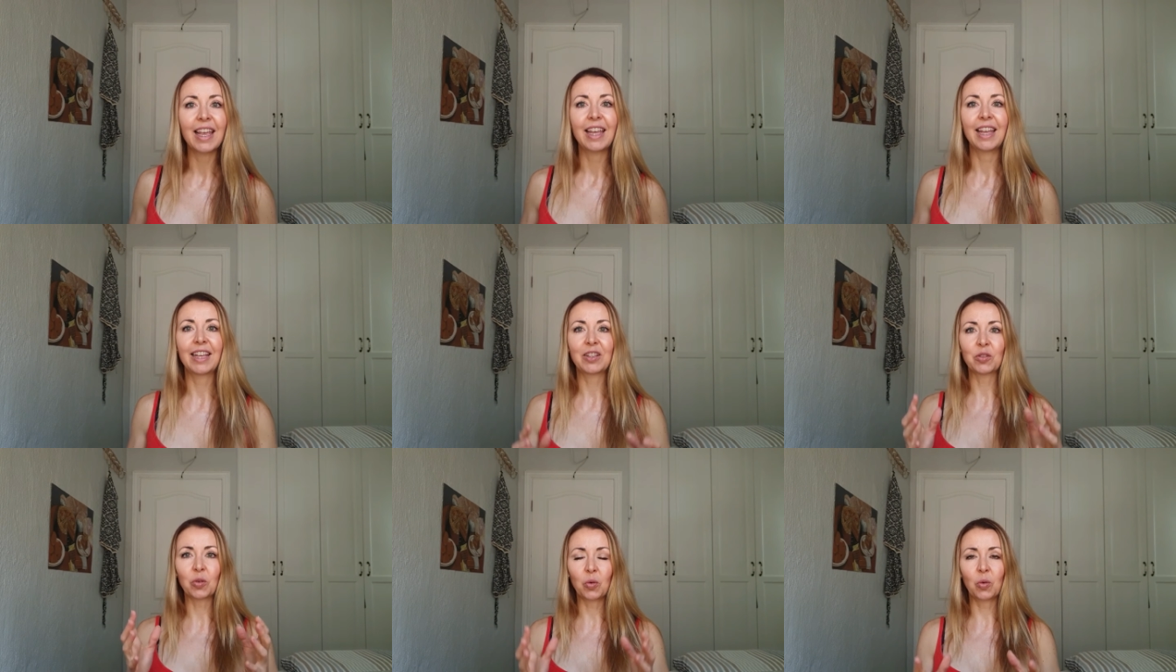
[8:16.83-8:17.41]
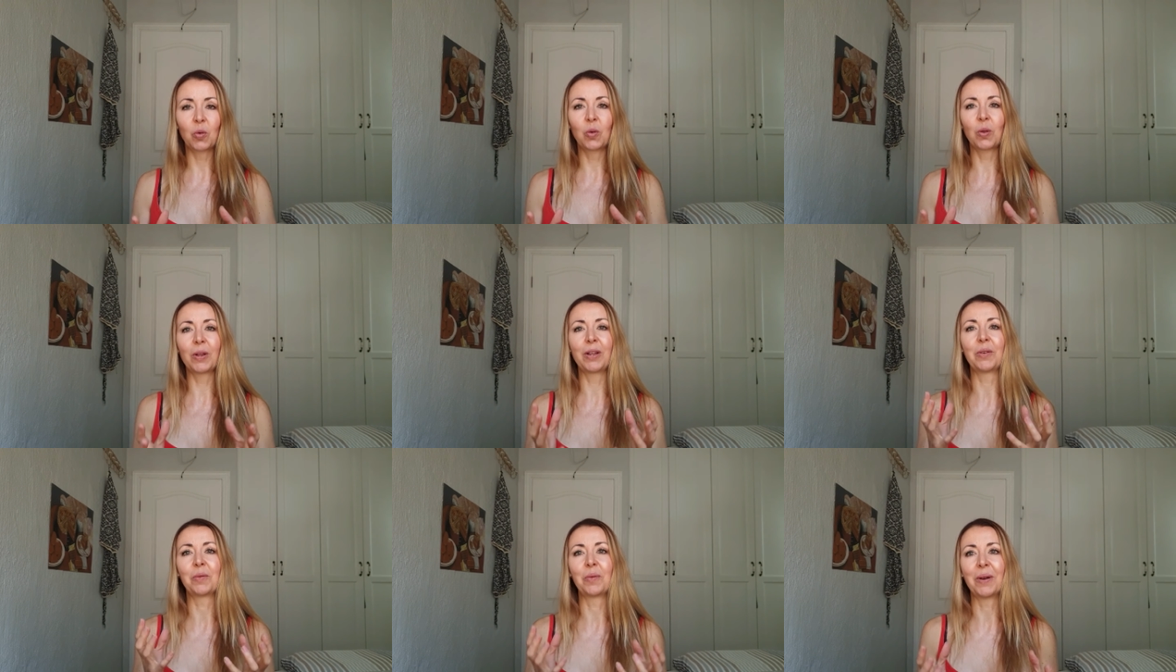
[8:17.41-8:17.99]
It's all
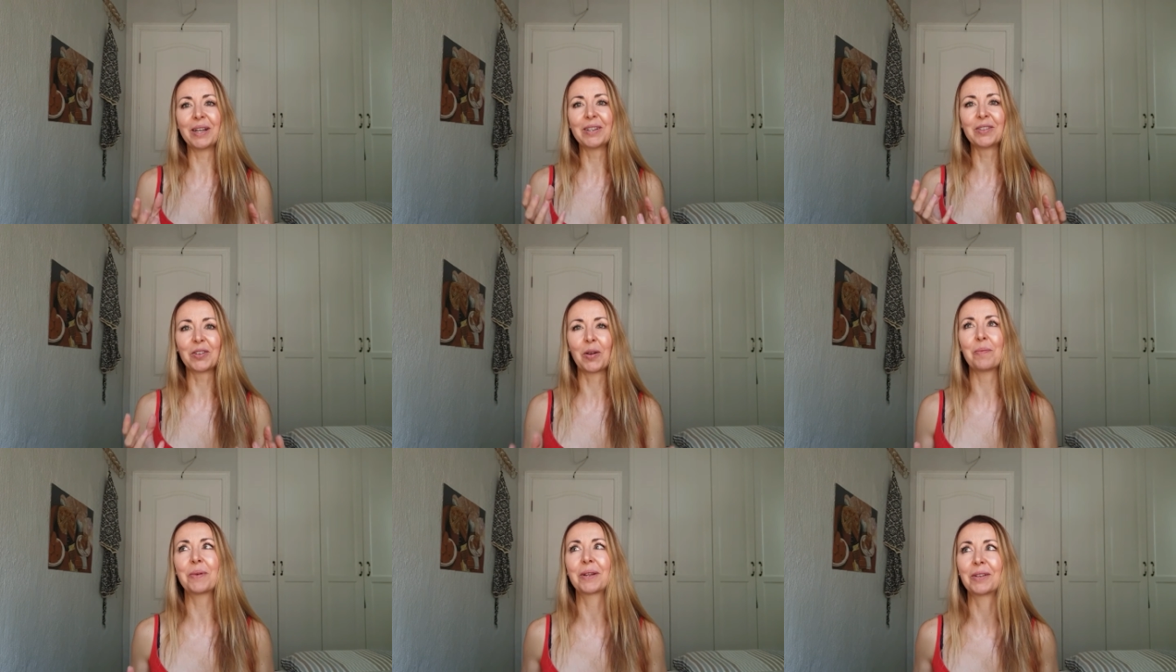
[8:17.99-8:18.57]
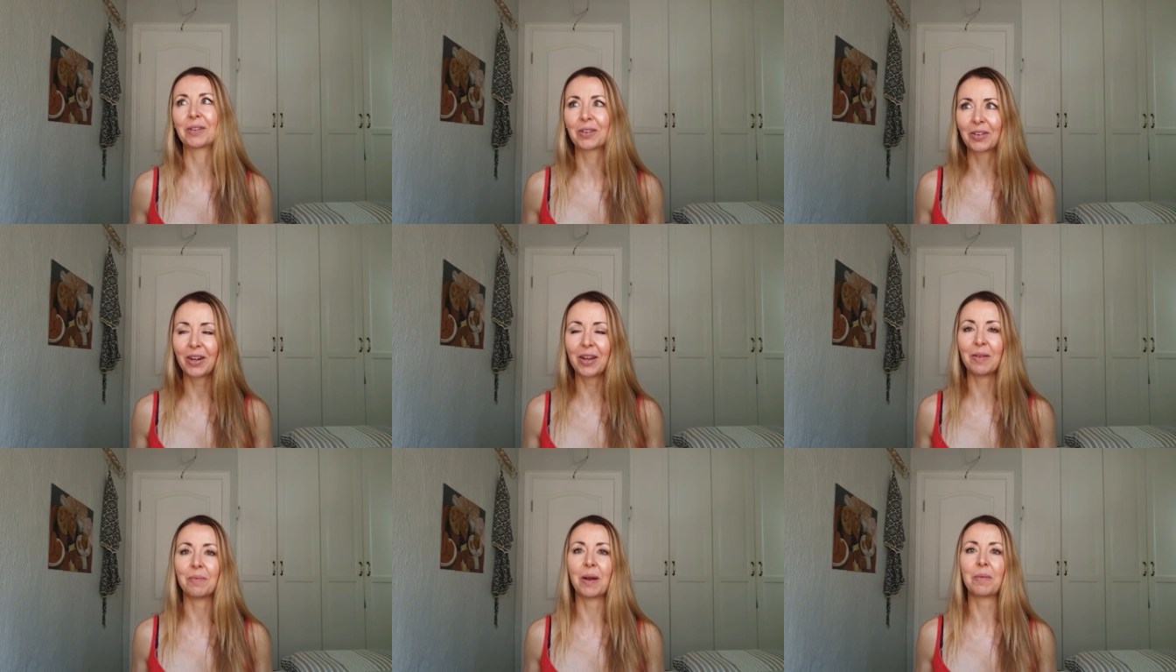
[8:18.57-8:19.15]
in one topical
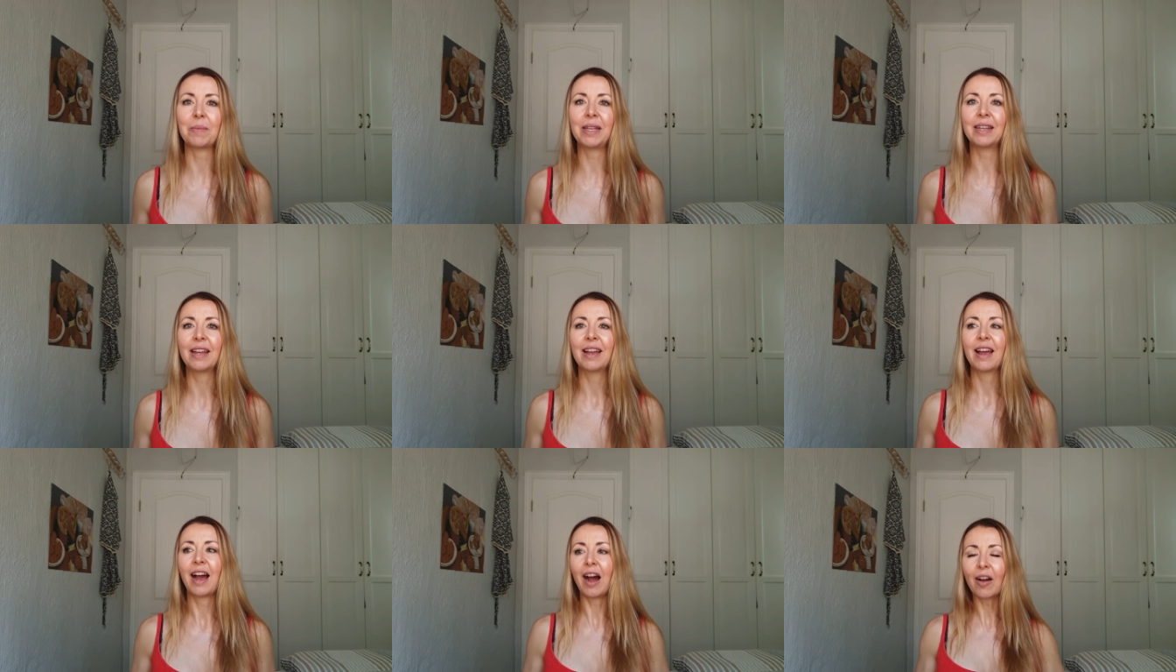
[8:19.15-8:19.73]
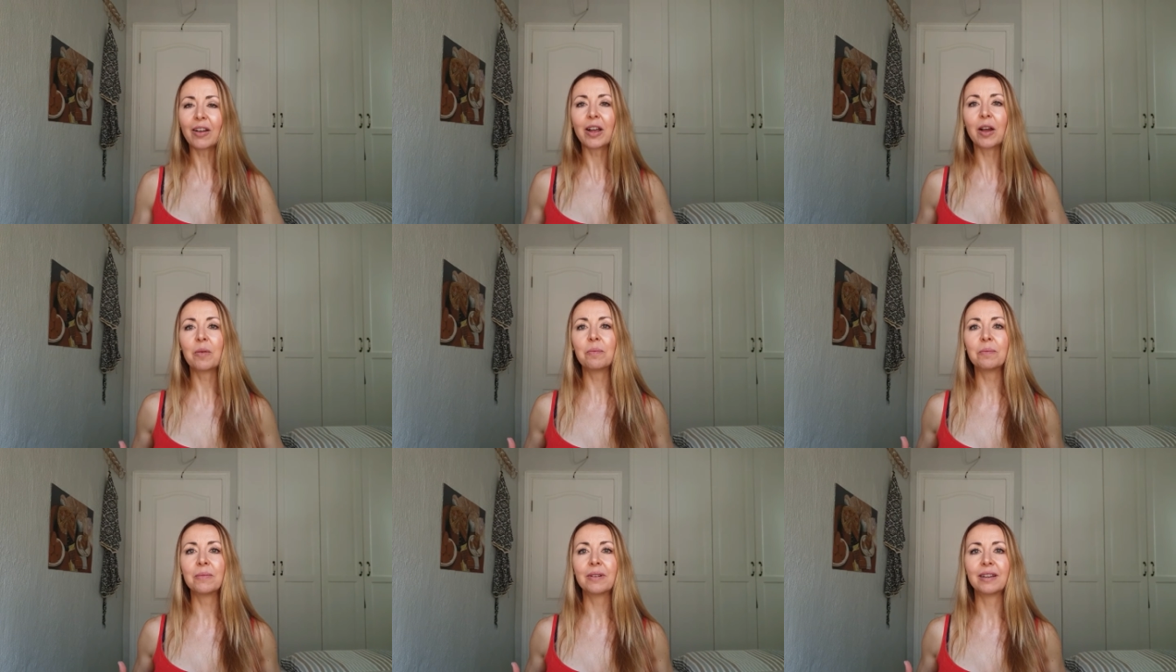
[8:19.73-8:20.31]
cream. I mean, how
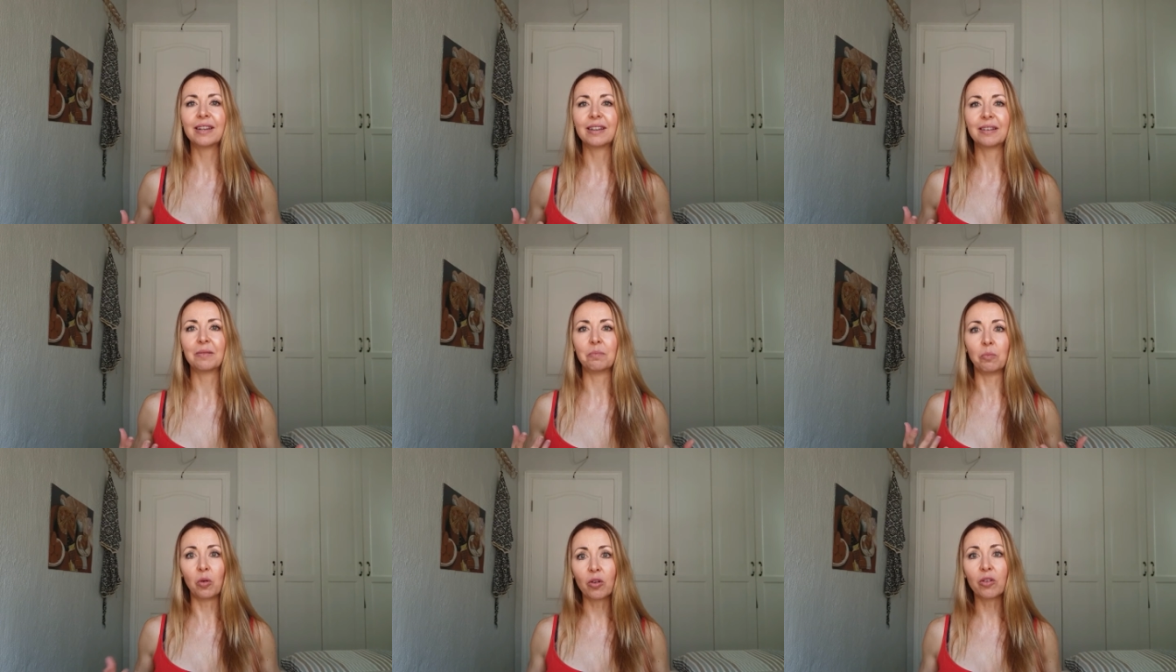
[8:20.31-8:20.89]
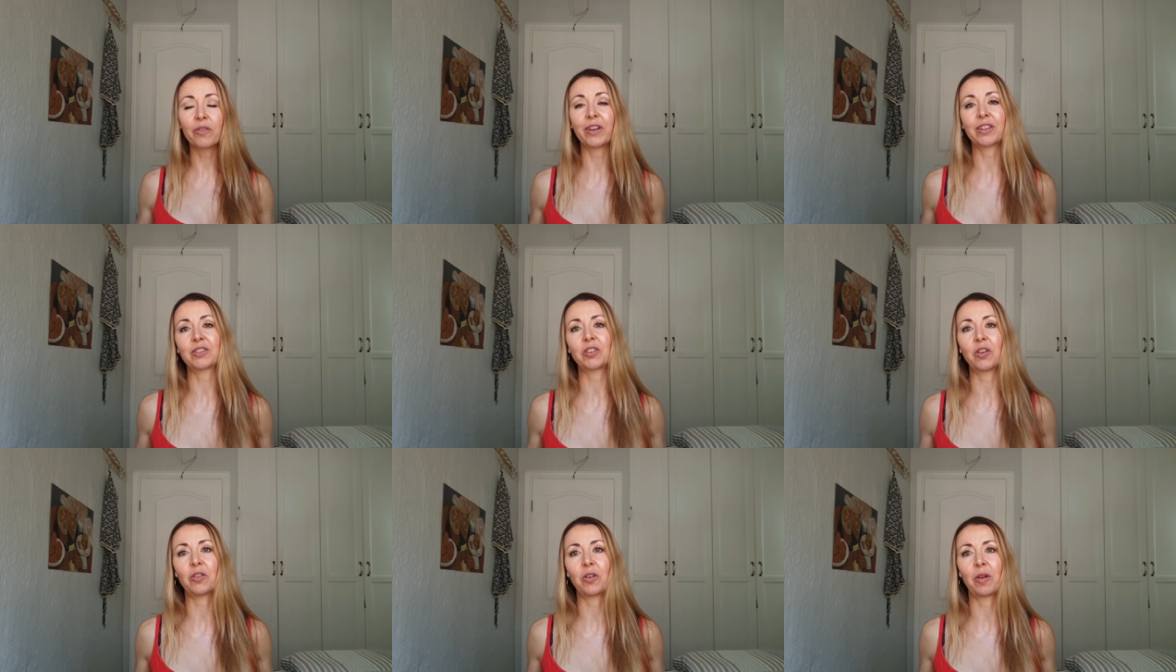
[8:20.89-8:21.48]
come more of us
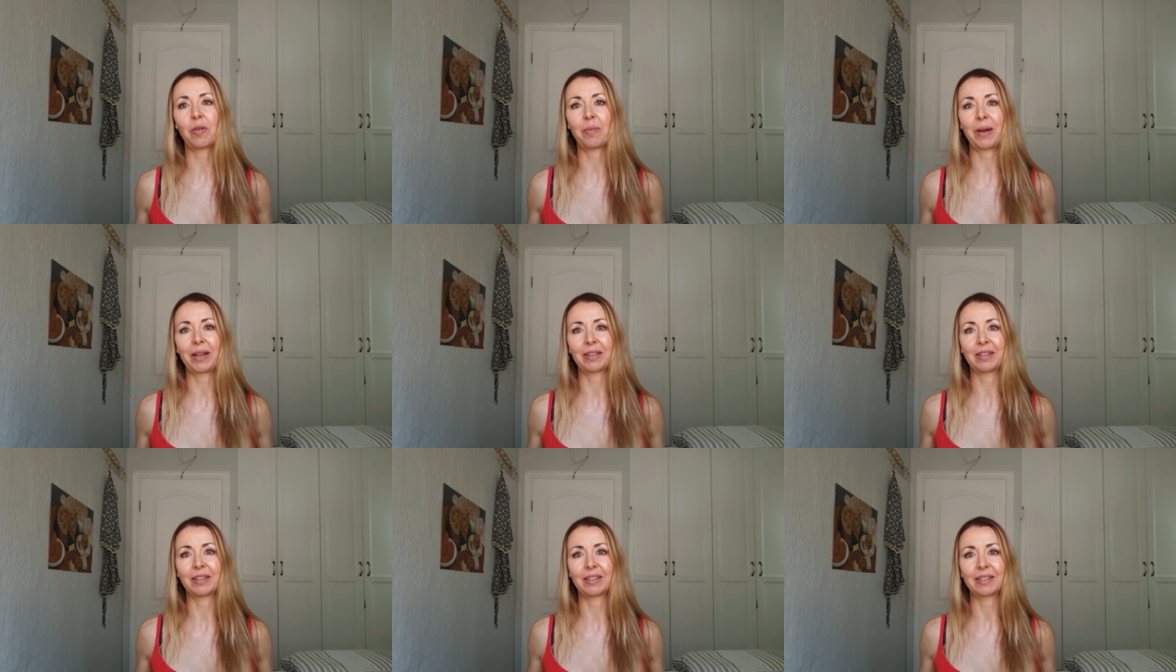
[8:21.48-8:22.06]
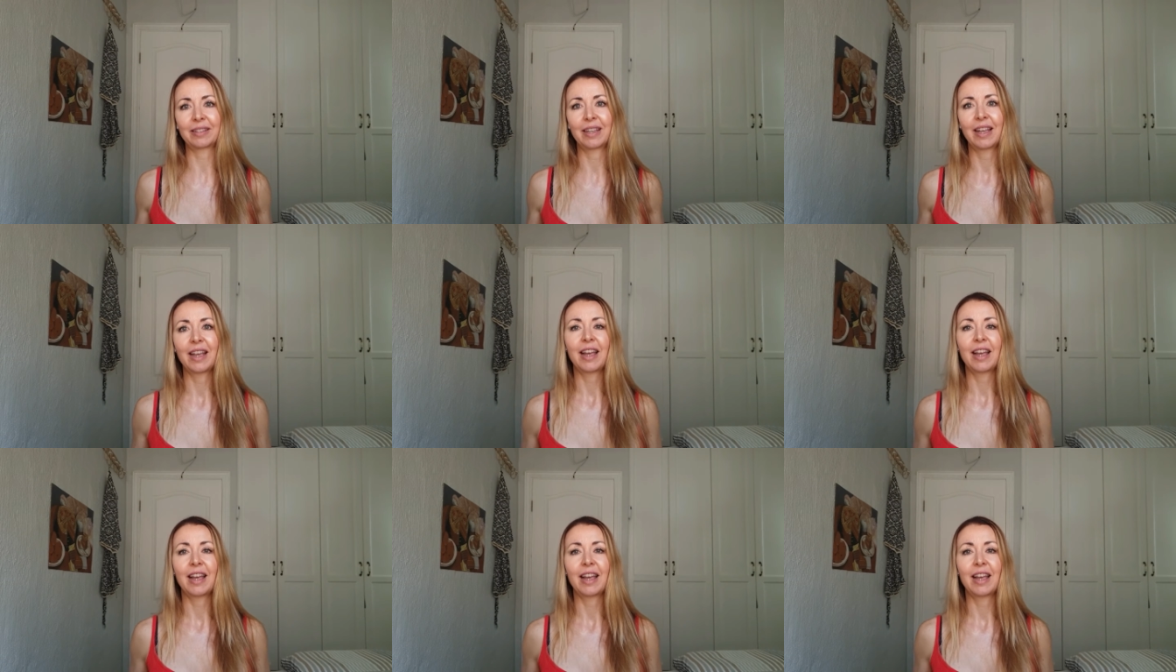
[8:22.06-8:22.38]
don't know about this?